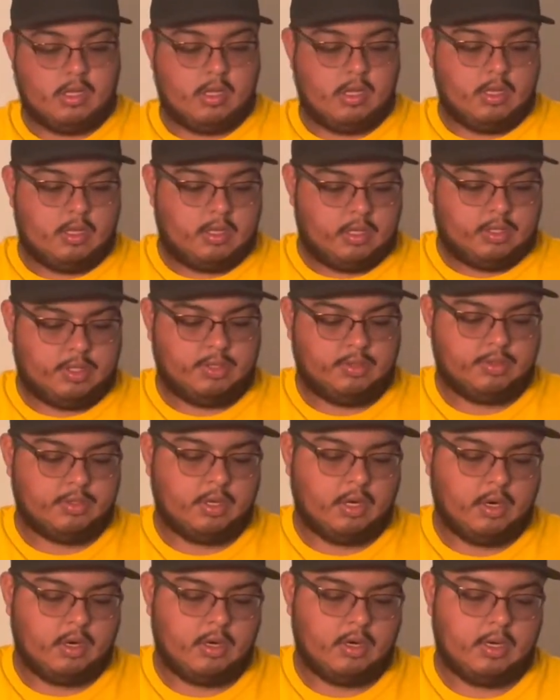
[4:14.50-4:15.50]
The shoes
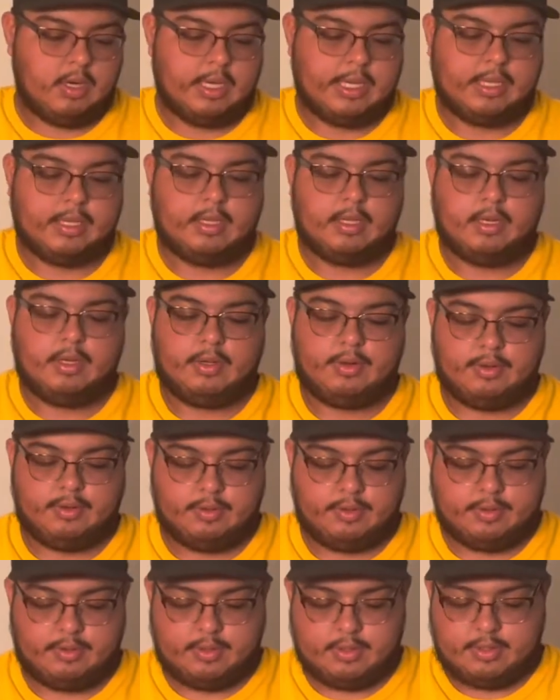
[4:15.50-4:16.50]
are like a
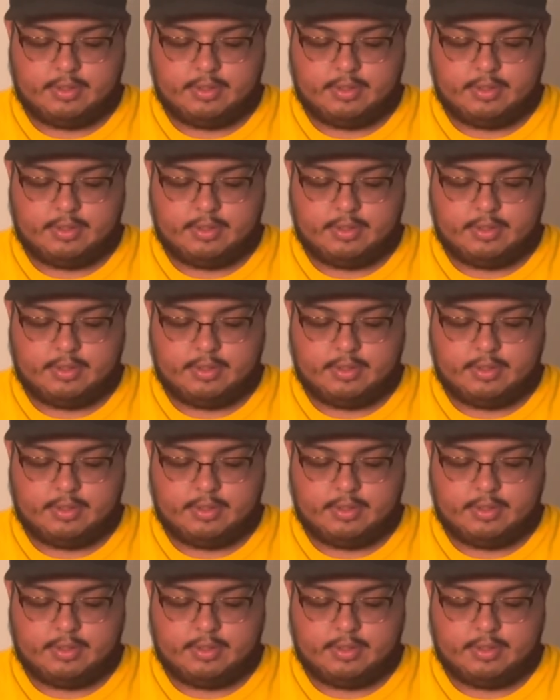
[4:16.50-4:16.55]
little